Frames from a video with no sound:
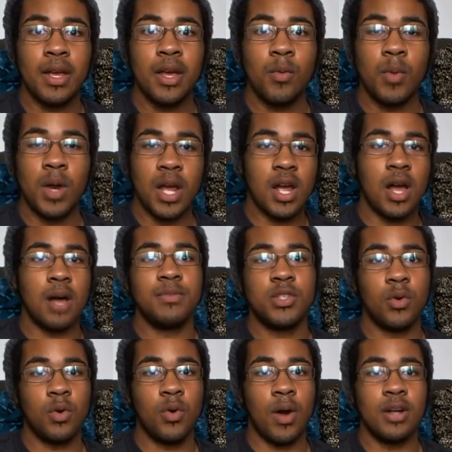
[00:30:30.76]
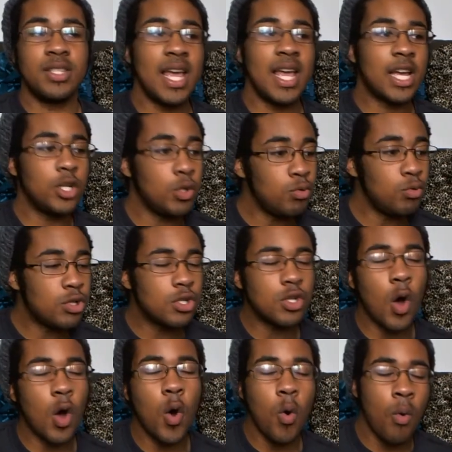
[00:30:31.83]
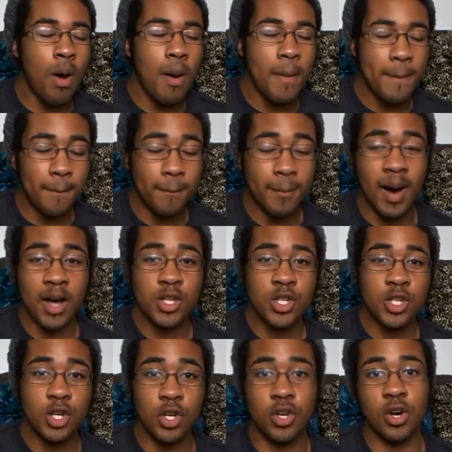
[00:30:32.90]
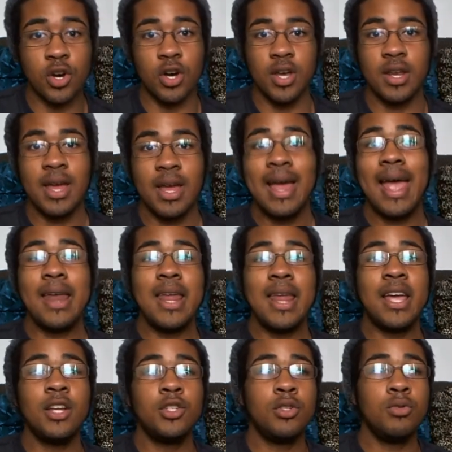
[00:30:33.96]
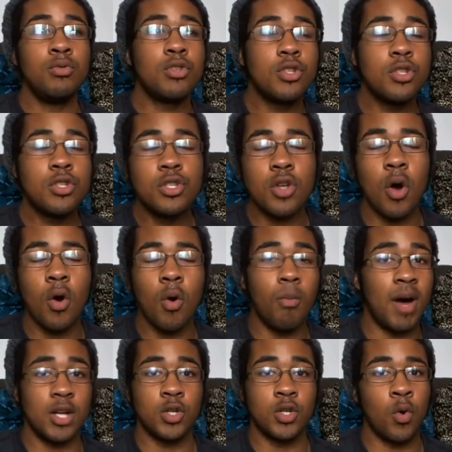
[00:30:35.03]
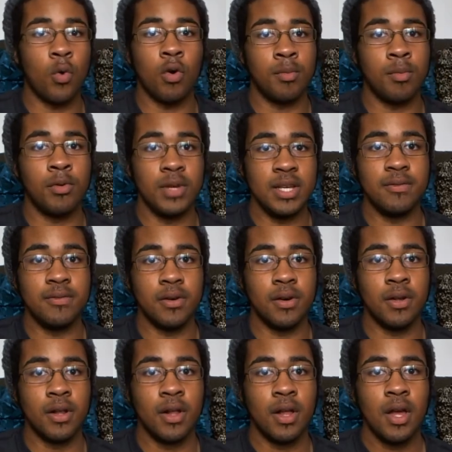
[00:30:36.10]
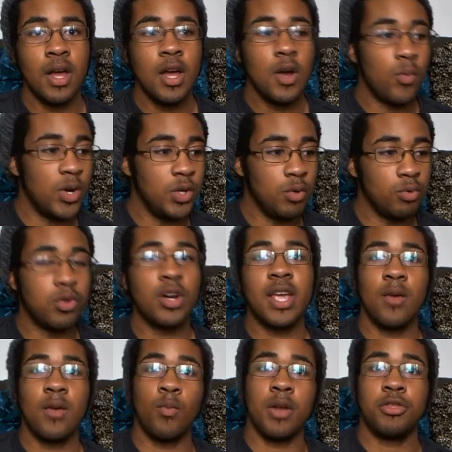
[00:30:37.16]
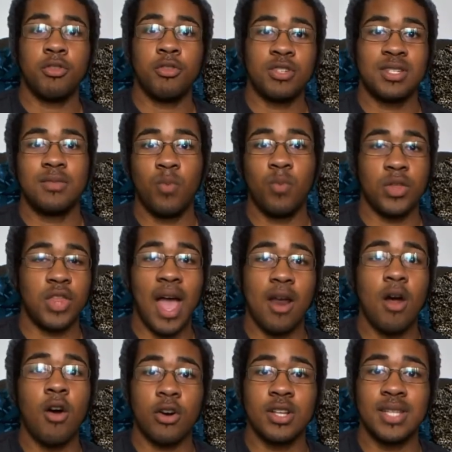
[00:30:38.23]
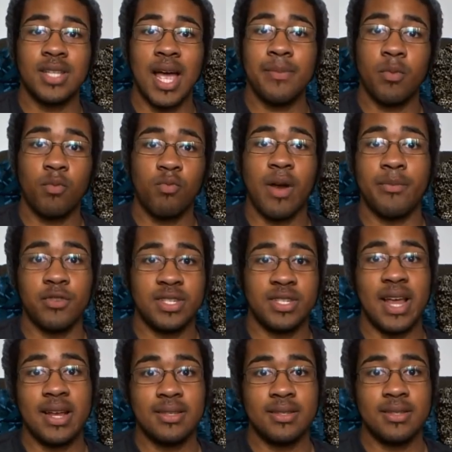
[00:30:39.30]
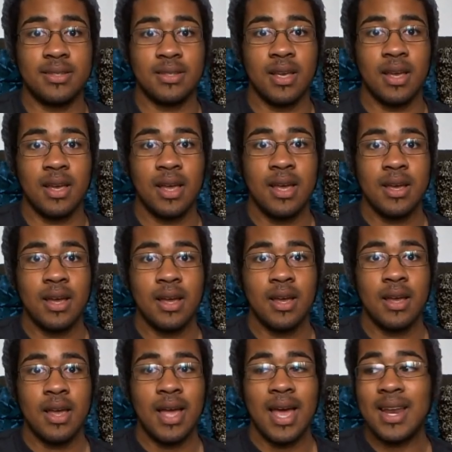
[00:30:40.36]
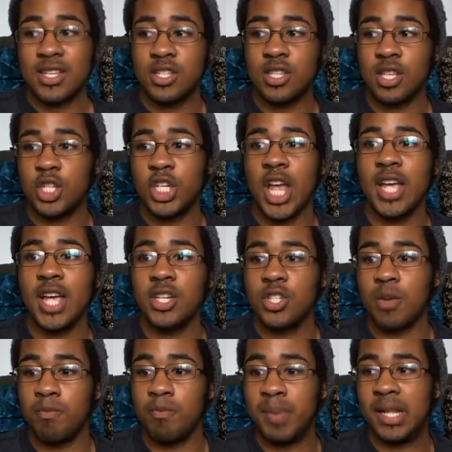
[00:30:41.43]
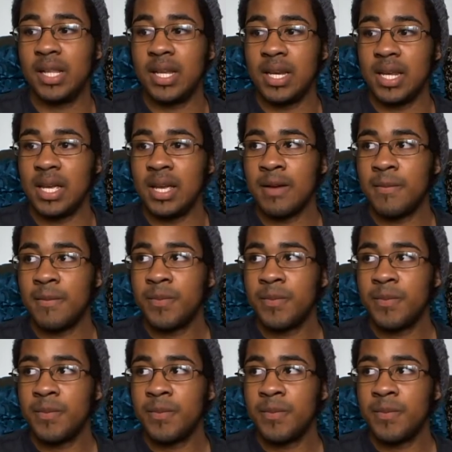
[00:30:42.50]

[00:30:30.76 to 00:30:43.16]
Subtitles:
when it comes to Aquarius. They can do so much good, and they can do so much horrible evil when you look at what that archetype represents. And that's the changeability